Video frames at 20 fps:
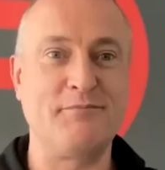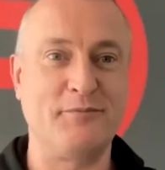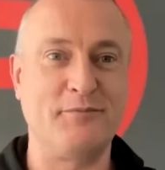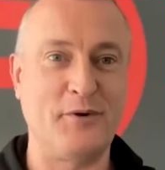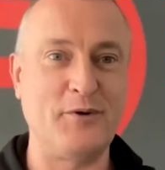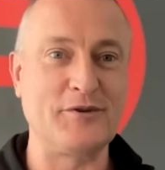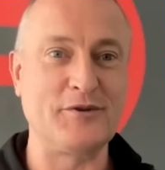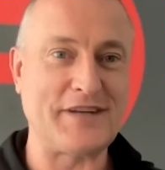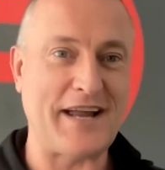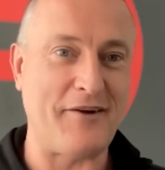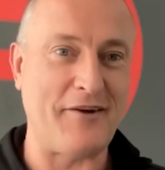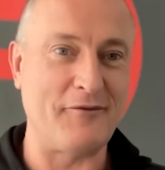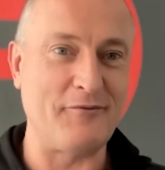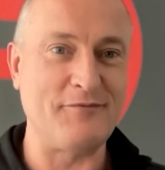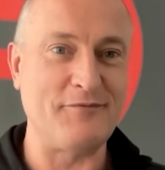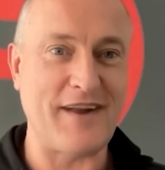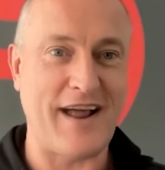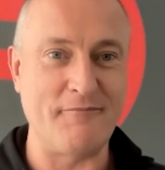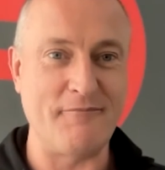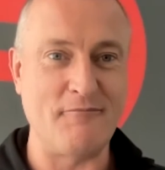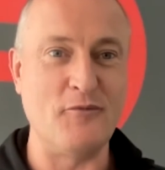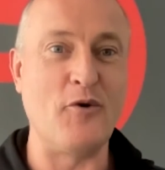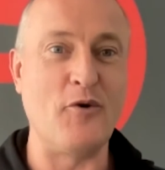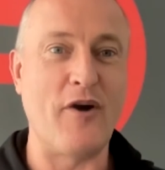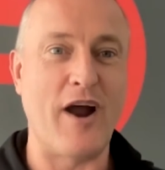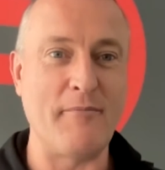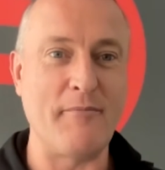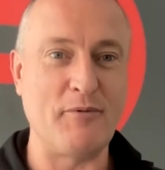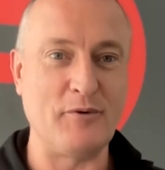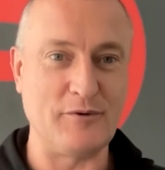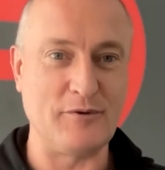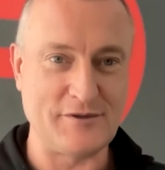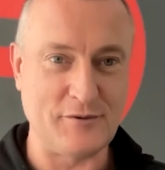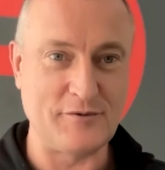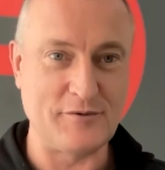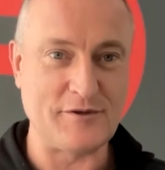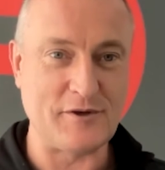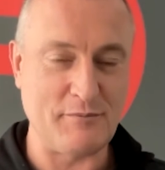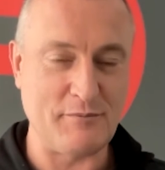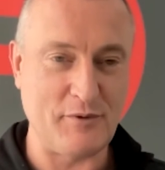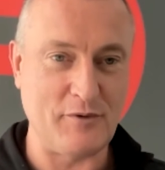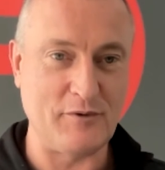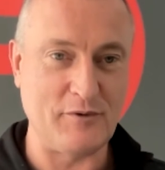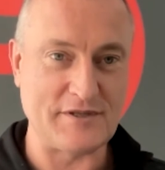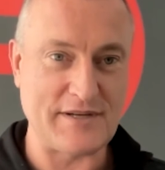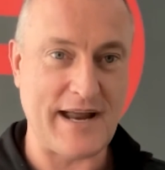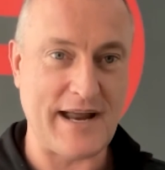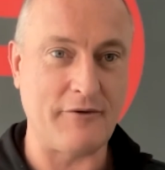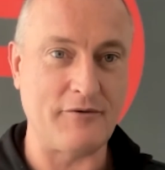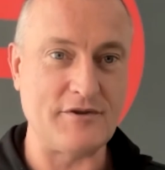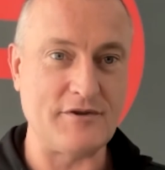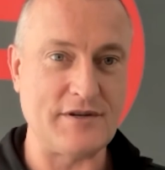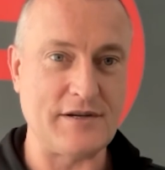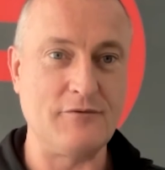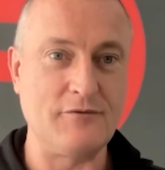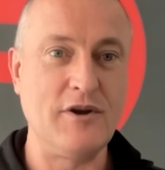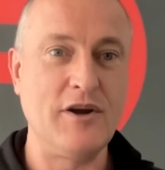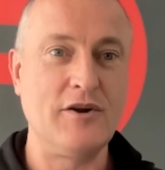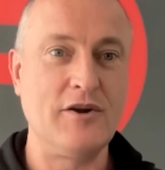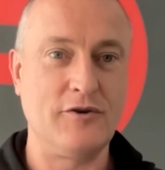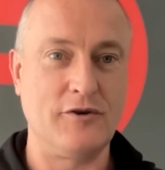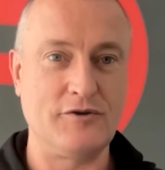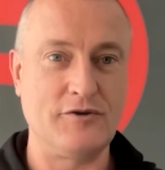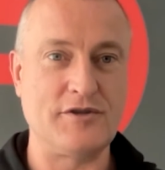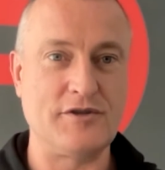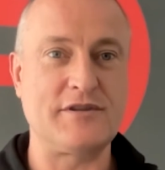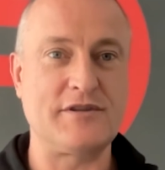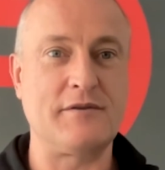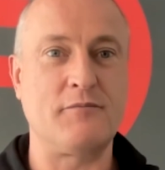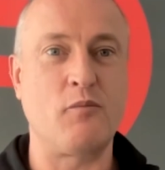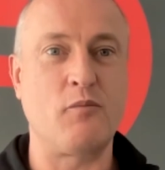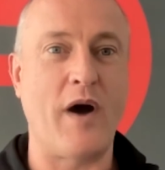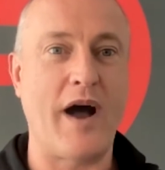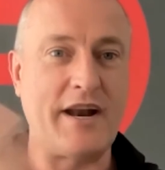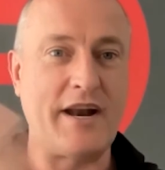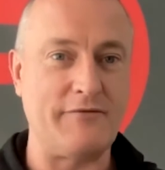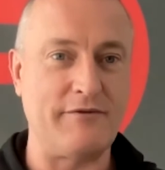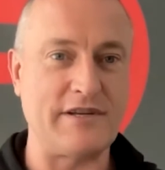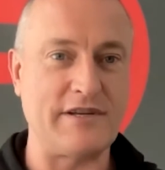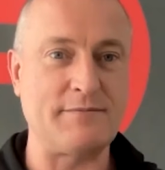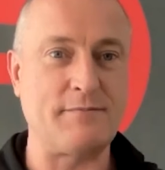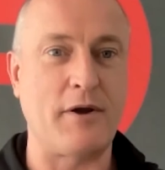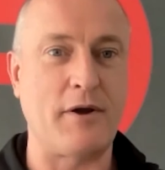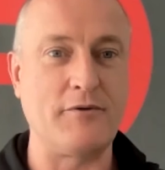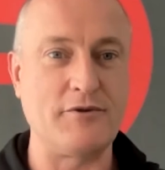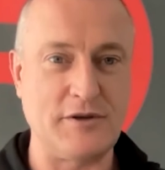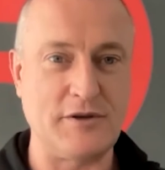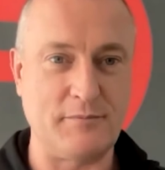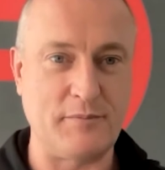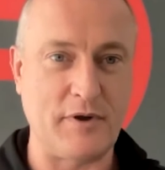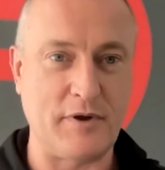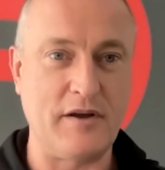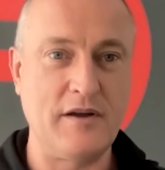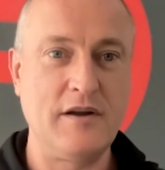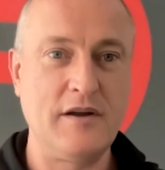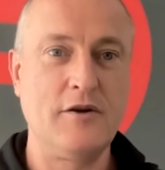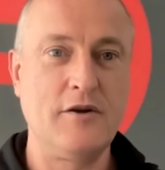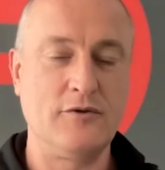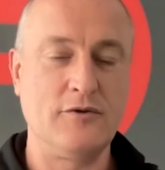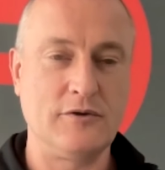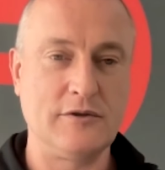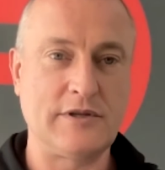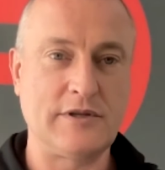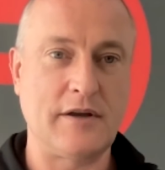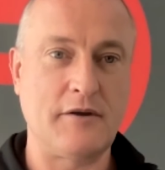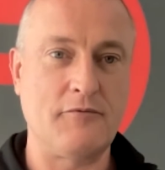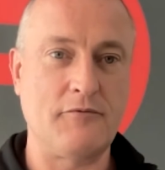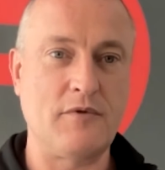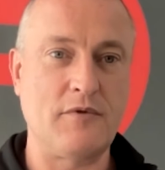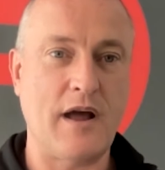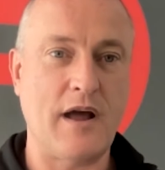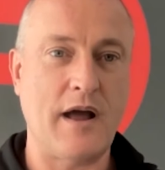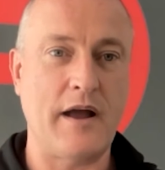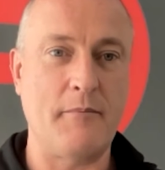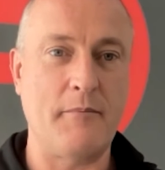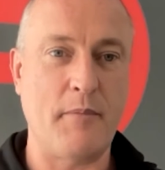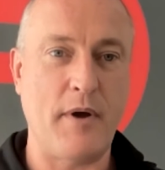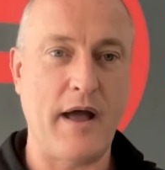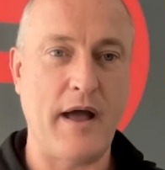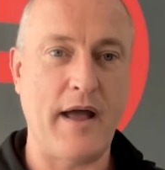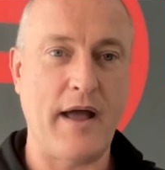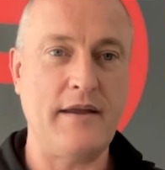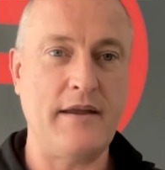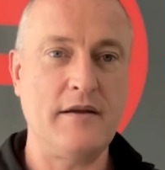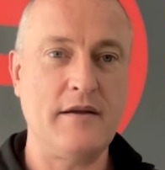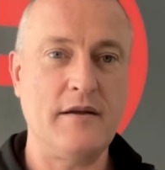boils down at more eyeballs, also boils down to not just a wider exposure, but also higher pay